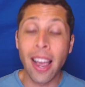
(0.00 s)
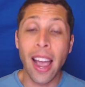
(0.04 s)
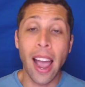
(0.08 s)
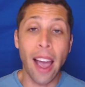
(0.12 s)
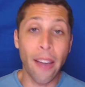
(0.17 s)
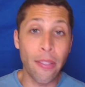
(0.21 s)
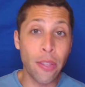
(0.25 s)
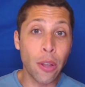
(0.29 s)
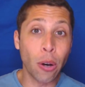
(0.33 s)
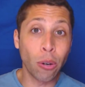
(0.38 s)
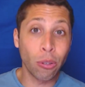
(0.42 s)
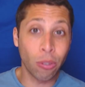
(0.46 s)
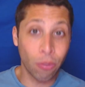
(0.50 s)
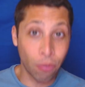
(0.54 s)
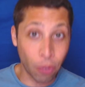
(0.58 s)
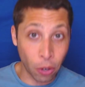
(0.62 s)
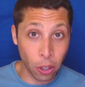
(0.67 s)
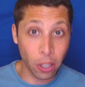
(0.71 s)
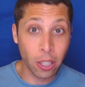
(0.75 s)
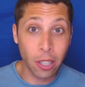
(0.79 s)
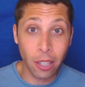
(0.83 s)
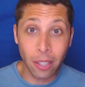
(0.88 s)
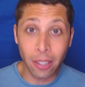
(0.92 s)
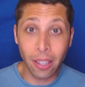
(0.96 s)
And those
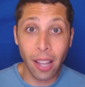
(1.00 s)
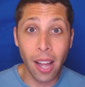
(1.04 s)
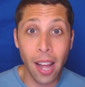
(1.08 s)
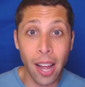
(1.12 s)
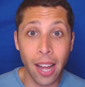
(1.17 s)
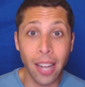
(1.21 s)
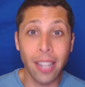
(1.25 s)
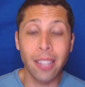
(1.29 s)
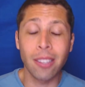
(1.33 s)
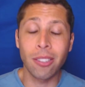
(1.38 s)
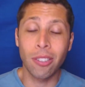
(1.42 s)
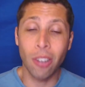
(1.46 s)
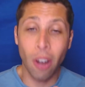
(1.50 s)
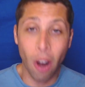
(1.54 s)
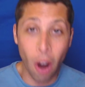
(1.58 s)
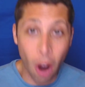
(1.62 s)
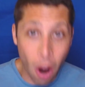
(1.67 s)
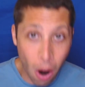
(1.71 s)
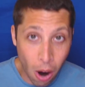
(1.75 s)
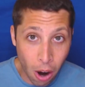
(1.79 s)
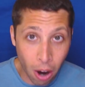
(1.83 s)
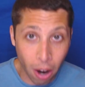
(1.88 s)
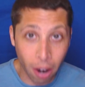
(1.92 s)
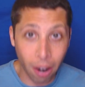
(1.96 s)
vertical lines
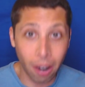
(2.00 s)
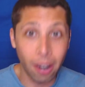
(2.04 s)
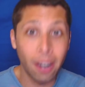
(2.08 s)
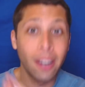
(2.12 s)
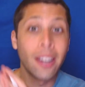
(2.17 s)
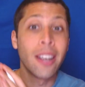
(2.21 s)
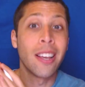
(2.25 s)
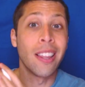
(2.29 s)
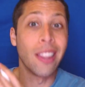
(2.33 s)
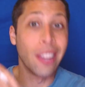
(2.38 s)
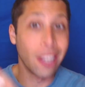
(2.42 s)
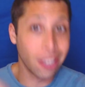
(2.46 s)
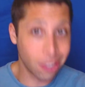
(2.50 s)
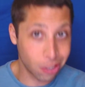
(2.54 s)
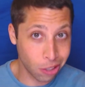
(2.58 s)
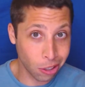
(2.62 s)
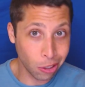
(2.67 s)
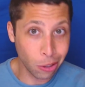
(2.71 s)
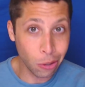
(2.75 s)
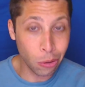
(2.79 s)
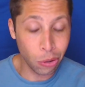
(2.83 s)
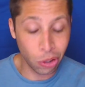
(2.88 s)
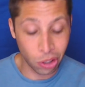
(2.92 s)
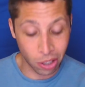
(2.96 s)
are the
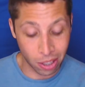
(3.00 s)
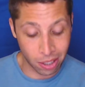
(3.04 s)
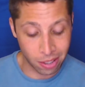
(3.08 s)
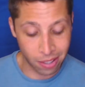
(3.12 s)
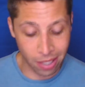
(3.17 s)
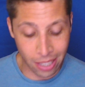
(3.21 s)
solutions.